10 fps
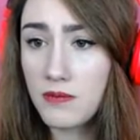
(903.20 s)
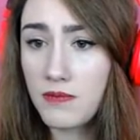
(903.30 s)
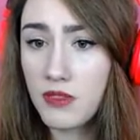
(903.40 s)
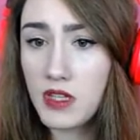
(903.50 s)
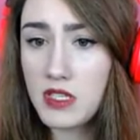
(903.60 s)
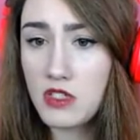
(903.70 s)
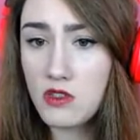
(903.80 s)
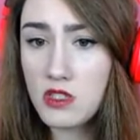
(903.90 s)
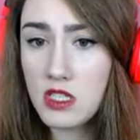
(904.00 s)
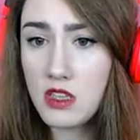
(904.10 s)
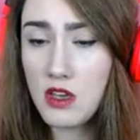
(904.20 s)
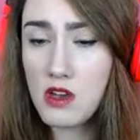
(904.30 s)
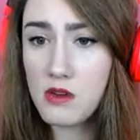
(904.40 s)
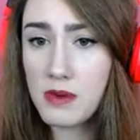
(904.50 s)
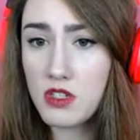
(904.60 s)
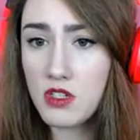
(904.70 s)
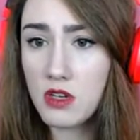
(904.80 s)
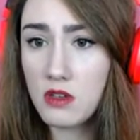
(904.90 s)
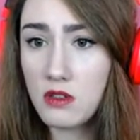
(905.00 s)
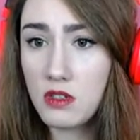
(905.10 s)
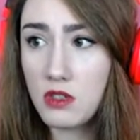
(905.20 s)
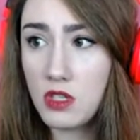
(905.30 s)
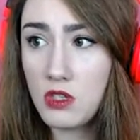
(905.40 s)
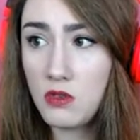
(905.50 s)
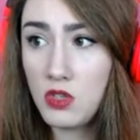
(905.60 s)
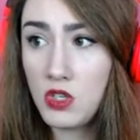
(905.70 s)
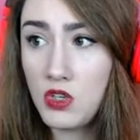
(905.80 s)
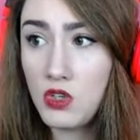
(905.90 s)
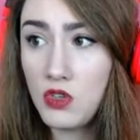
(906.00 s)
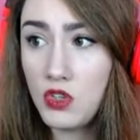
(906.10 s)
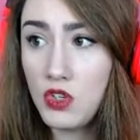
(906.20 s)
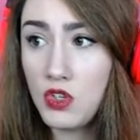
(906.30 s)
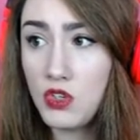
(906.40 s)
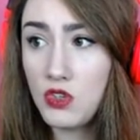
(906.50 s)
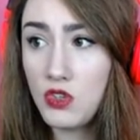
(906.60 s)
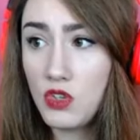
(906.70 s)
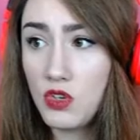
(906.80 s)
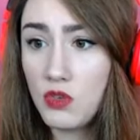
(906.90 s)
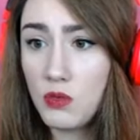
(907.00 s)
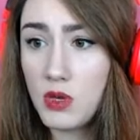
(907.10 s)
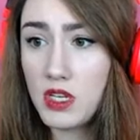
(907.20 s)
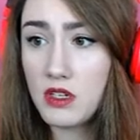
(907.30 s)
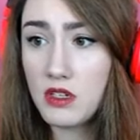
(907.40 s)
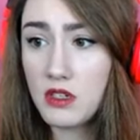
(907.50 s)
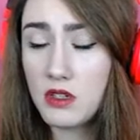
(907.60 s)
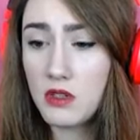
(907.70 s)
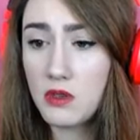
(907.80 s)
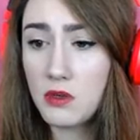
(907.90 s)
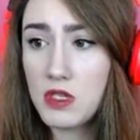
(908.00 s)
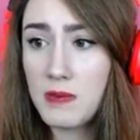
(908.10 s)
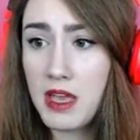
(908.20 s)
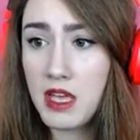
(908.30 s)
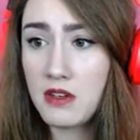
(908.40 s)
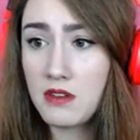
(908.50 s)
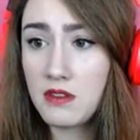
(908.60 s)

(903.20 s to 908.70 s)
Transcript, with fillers: It's interesting that there are a bunch of... No, what? What's man?